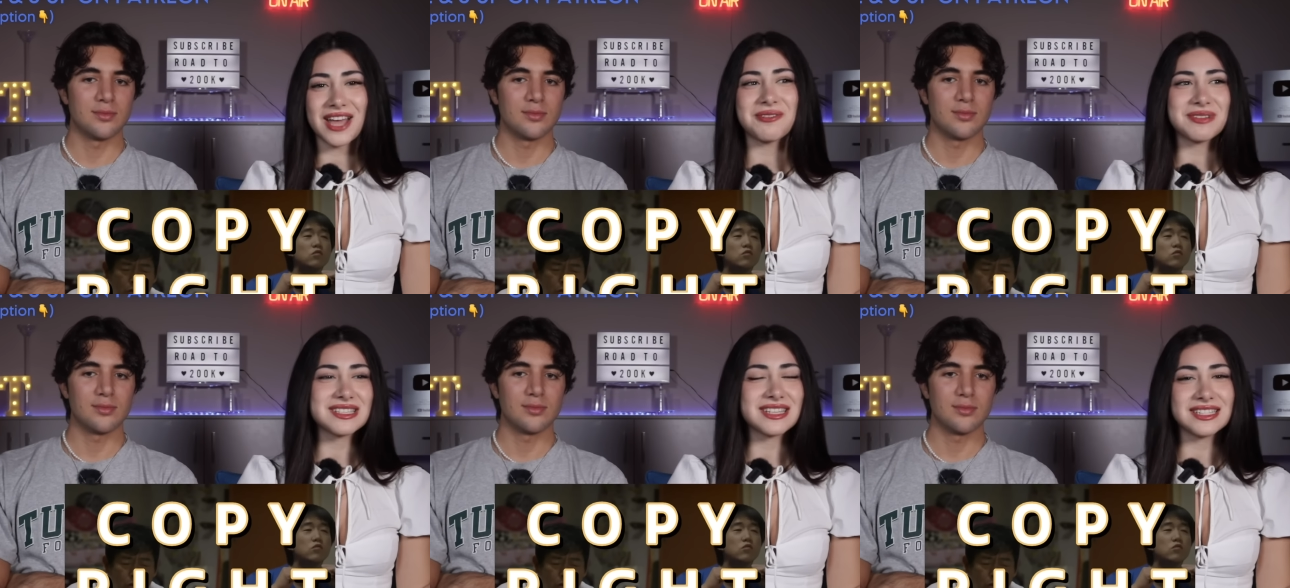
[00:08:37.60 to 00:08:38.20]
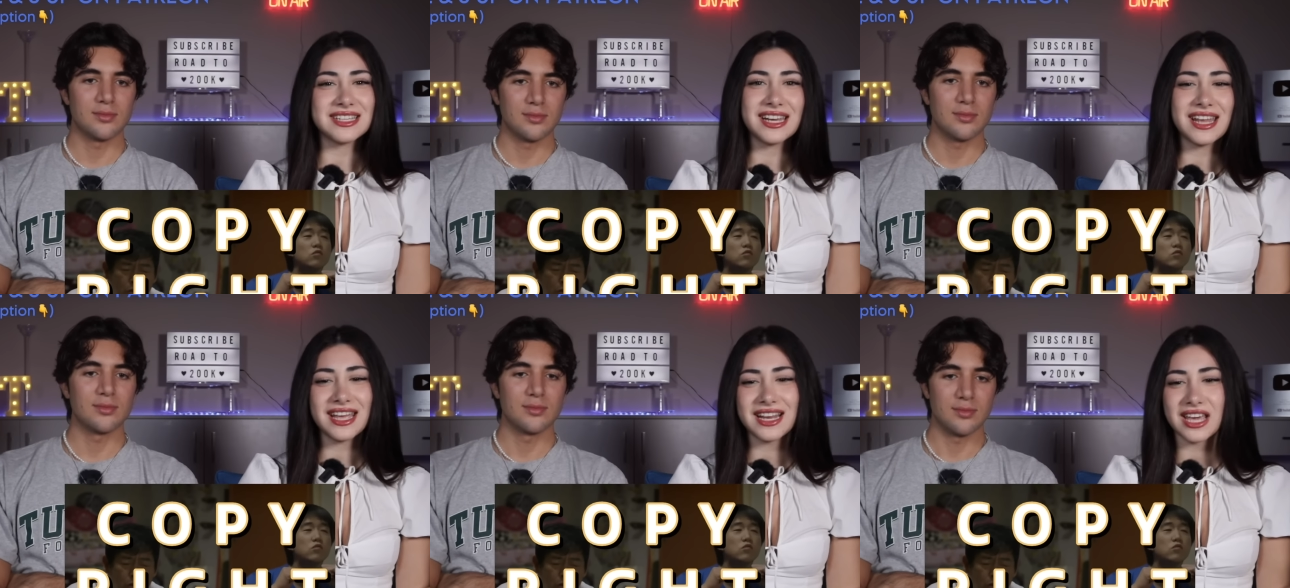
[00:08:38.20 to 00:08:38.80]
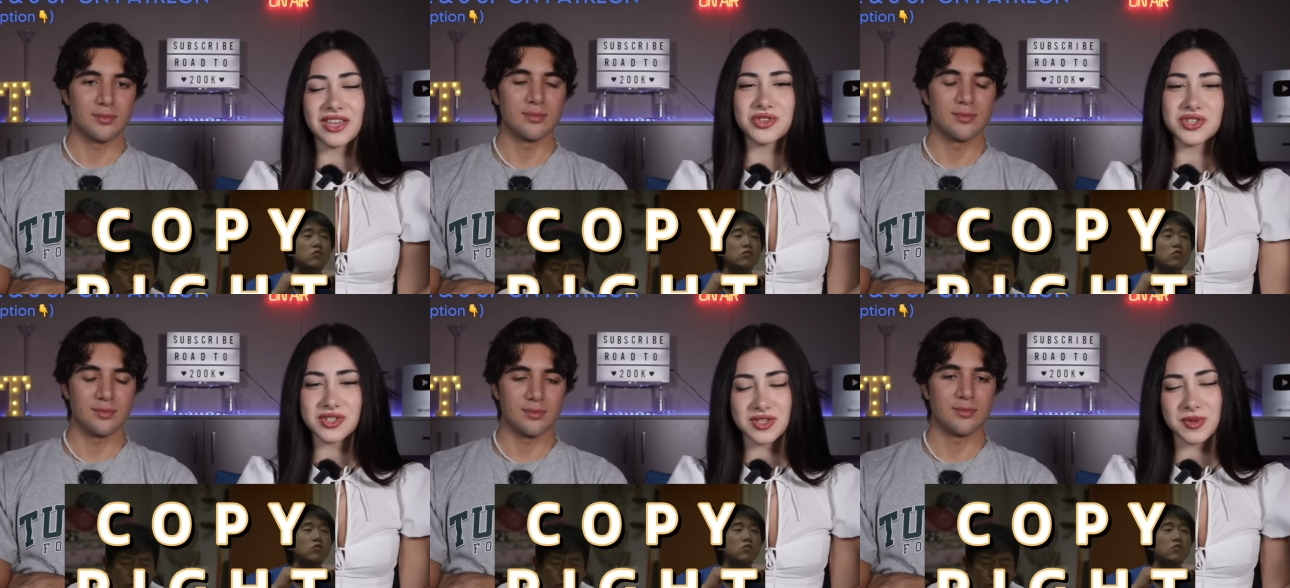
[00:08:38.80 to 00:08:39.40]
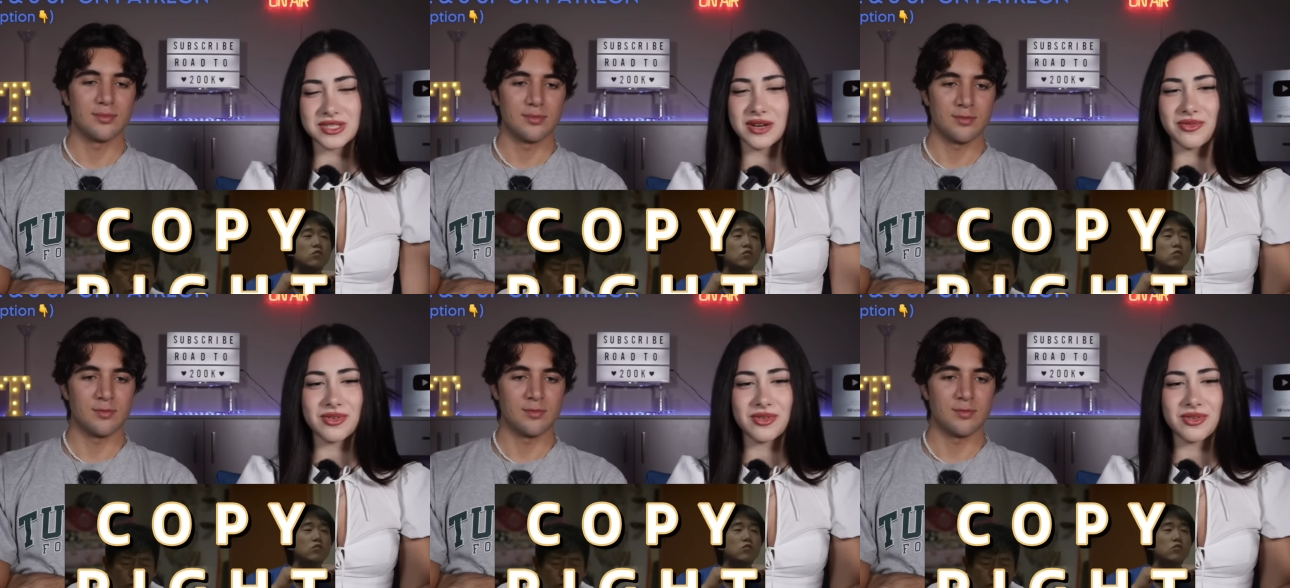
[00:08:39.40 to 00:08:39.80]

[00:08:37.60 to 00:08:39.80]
Speaker 1: how it was in 1988 like you should, you're supposed to like